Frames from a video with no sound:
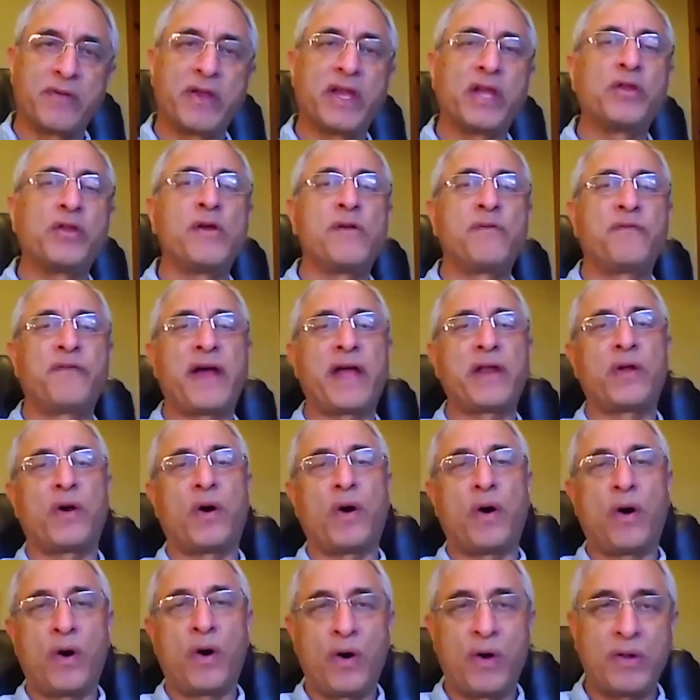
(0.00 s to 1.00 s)
where you'll find
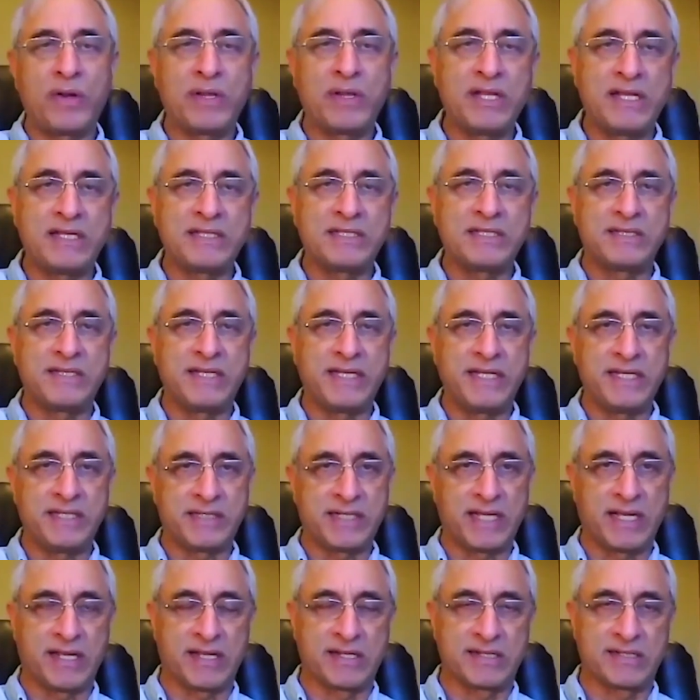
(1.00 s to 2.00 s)
all these
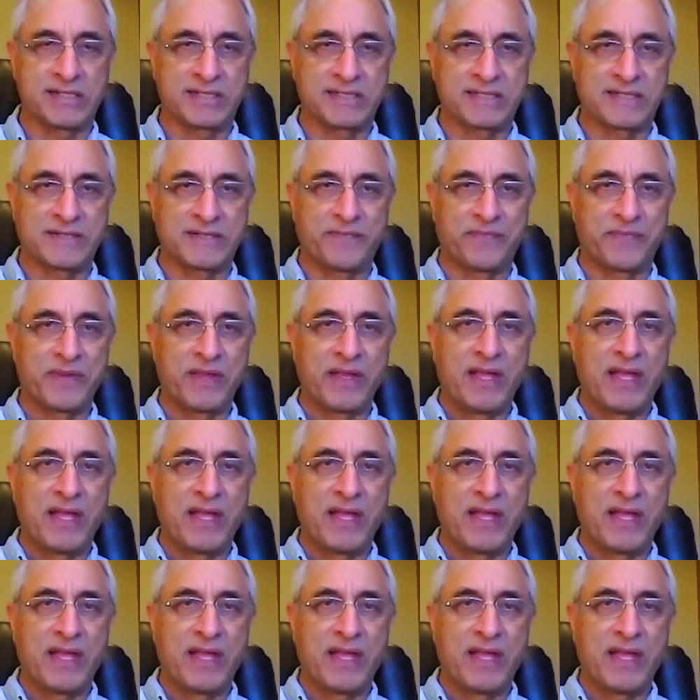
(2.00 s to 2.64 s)
details.